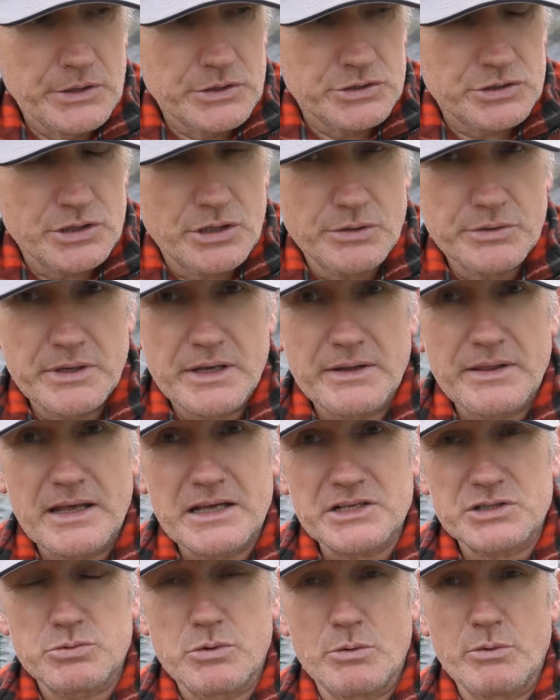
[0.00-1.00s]
So yeah,
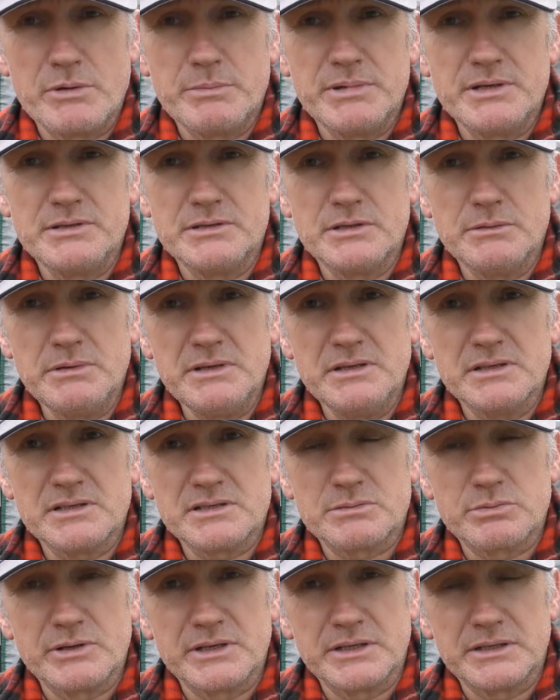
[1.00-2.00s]
that's what we've been doing
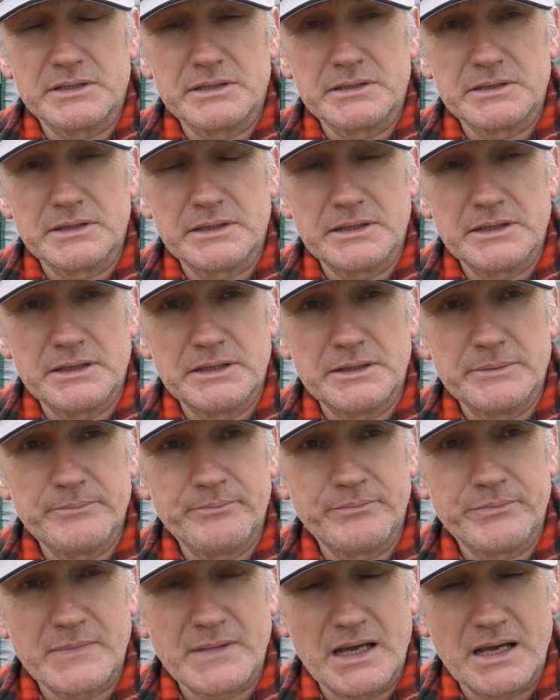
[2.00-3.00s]
this week.
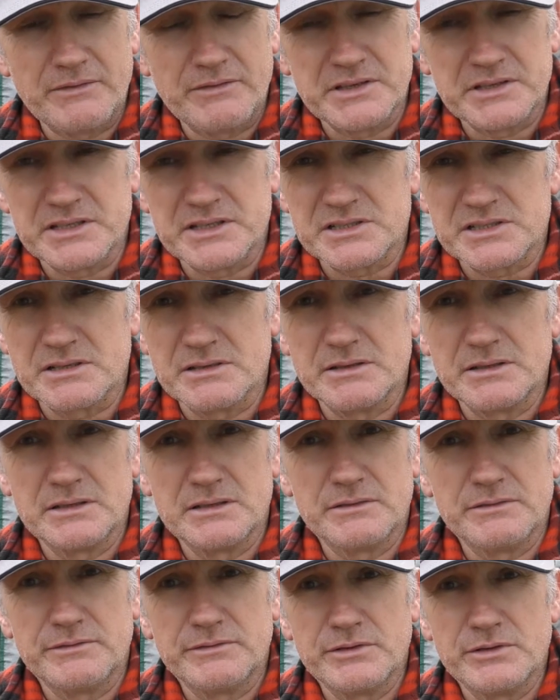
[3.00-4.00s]
I think it's the
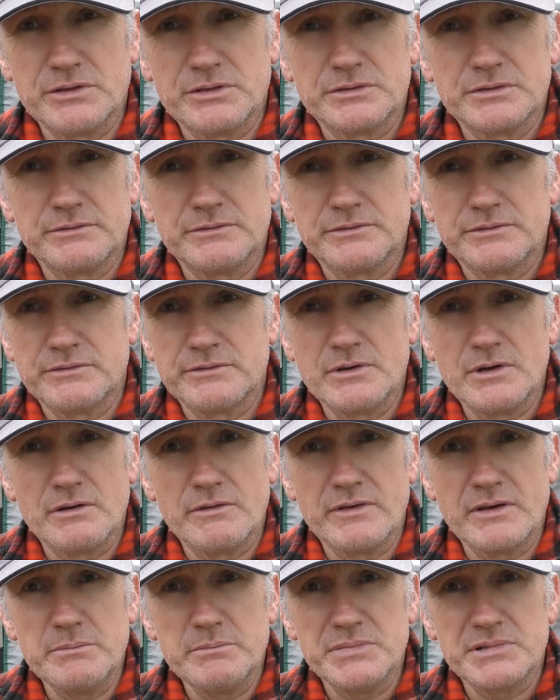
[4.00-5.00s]
3rd of
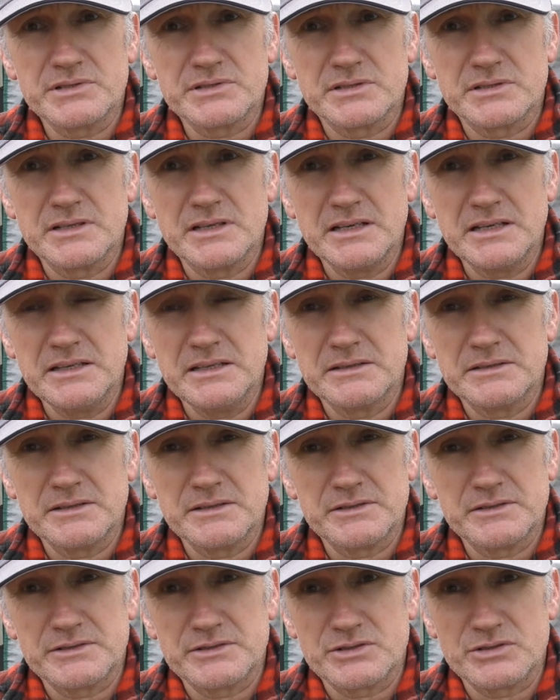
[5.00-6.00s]
November today,
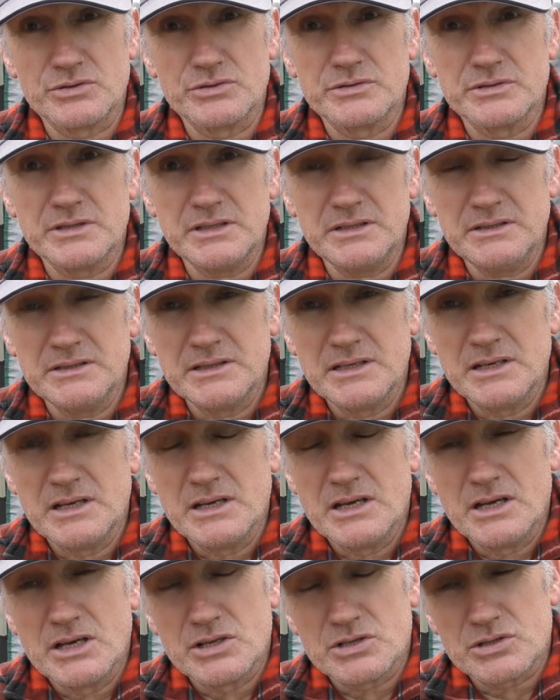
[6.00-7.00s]
Sunday.
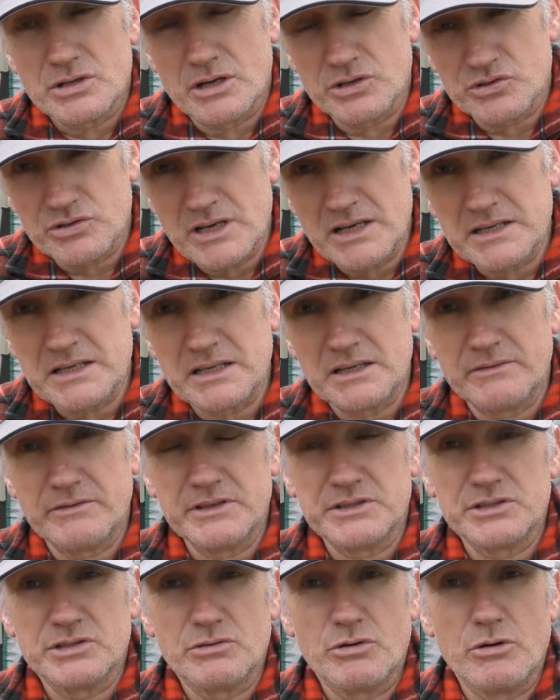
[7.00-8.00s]
So I'll try and get the
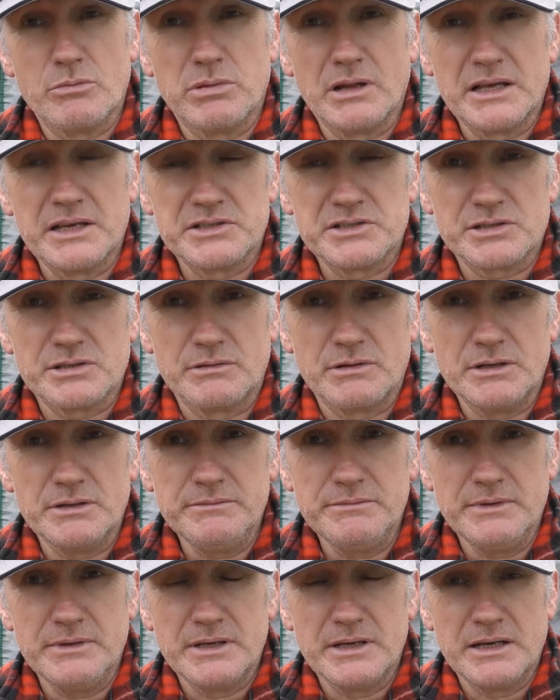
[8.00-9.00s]
video up later
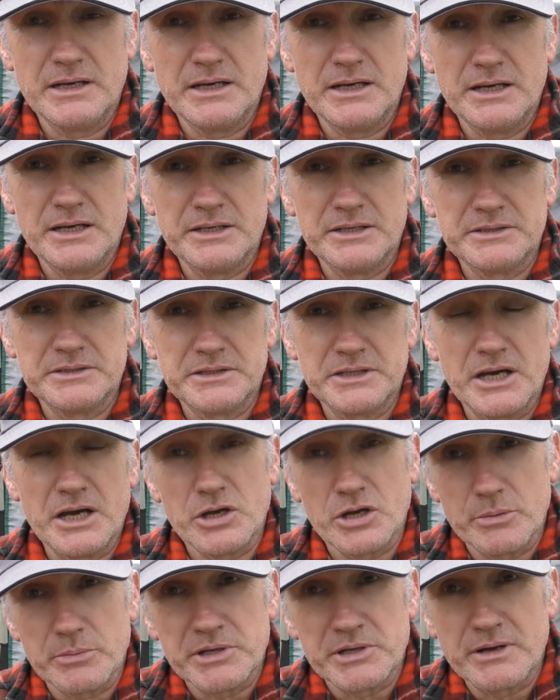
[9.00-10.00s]
on, and
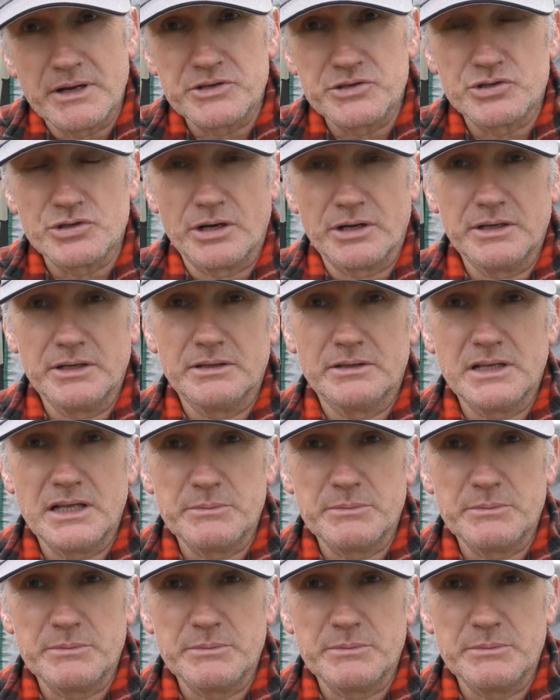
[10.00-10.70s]
I hope you enjoy it.